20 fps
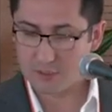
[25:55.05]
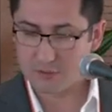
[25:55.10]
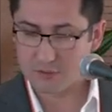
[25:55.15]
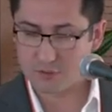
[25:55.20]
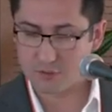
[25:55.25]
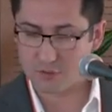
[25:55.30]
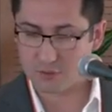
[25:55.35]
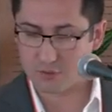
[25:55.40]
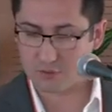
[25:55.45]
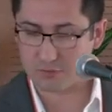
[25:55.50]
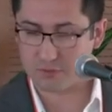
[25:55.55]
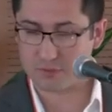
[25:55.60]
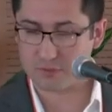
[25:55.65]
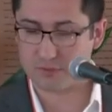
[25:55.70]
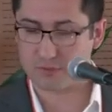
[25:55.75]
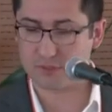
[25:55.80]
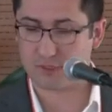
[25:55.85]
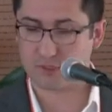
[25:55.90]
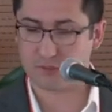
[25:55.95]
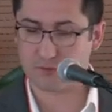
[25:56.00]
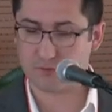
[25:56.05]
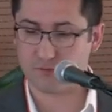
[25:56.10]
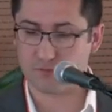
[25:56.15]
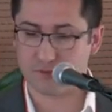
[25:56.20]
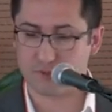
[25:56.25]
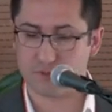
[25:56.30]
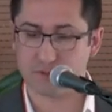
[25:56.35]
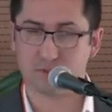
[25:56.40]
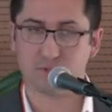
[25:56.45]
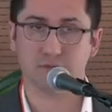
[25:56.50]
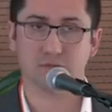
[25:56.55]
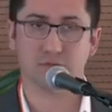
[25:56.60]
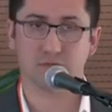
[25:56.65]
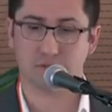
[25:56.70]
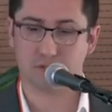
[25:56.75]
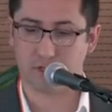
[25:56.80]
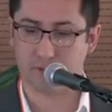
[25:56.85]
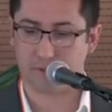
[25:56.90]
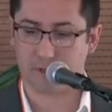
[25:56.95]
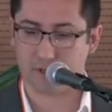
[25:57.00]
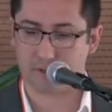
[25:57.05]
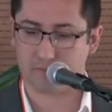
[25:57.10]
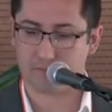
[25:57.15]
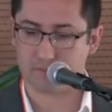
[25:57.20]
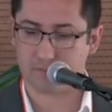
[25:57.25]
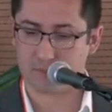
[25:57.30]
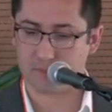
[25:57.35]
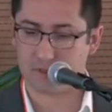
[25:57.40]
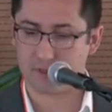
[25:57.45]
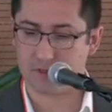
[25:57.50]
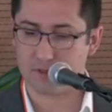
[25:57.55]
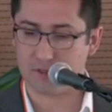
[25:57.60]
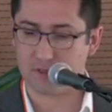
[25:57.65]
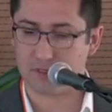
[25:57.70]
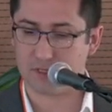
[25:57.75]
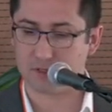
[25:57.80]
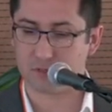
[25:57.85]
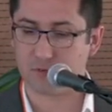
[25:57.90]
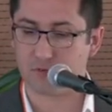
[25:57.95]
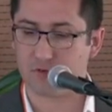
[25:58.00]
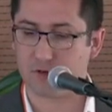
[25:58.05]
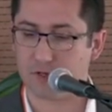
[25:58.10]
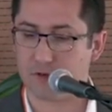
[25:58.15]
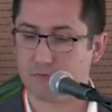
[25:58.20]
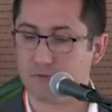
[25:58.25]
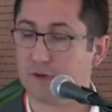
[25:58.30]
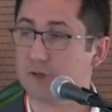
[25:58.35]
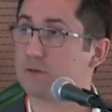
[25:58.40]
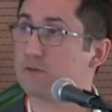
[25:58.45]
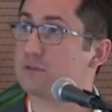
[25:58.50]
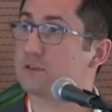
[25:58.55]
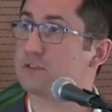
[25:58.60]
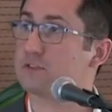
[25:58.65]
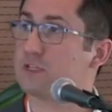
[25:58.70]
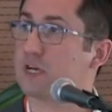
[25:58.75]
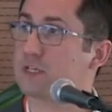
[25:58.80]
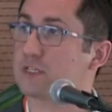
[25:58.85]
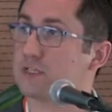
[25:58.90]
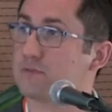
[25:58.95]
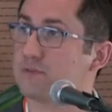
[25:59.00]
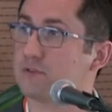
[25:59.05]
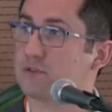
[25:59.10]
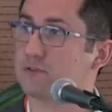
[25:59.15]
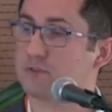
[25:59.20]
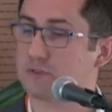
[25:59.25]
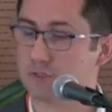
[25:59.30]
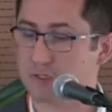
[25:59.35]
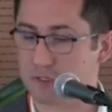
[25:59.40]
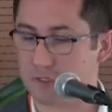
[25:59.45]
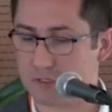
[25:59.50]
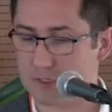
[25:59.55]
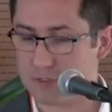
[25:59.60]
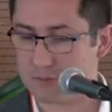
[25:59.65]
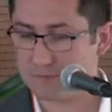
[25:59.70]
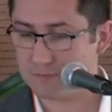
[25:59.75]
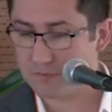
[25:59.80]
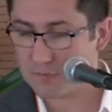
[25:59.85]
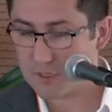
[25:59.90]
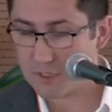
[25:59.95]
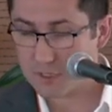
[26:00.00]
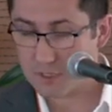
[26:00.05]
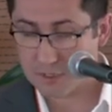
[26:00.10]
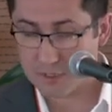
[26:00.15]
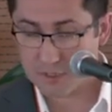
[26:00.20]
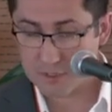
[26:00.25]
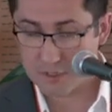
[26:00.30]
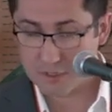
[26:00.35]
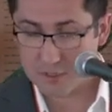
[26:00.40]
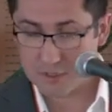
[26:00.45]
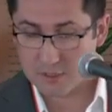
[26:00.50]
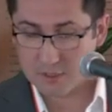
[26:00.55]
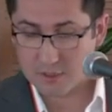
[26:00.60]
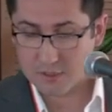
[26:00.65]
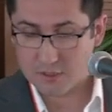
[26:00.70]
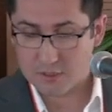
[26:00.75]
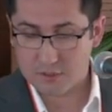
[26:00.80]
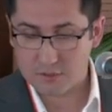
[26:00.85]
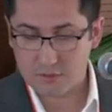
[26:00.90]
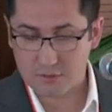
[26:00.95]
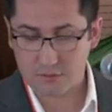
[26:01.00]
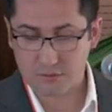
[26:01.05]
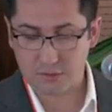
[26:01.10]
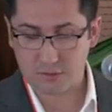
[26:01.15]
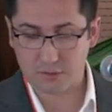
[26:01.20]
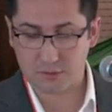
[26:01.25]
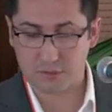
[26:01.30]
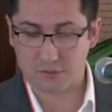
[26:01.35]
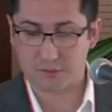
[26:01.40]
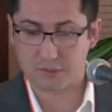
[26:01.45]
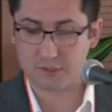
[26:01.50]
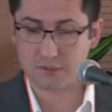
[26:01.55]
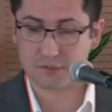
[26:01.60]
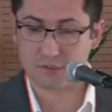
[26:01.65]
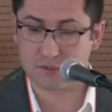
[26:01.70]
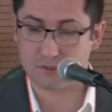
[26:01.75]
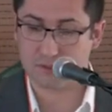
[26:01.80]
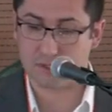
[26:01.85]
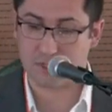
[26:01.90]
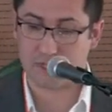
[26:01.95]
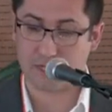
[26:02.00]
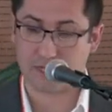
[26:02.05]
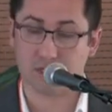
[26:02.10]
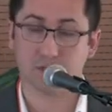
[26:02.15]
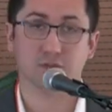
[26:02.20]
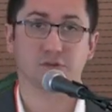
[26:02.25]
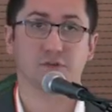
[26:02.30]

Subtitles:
So this is the first tema, identifying faculties active in research. So this is like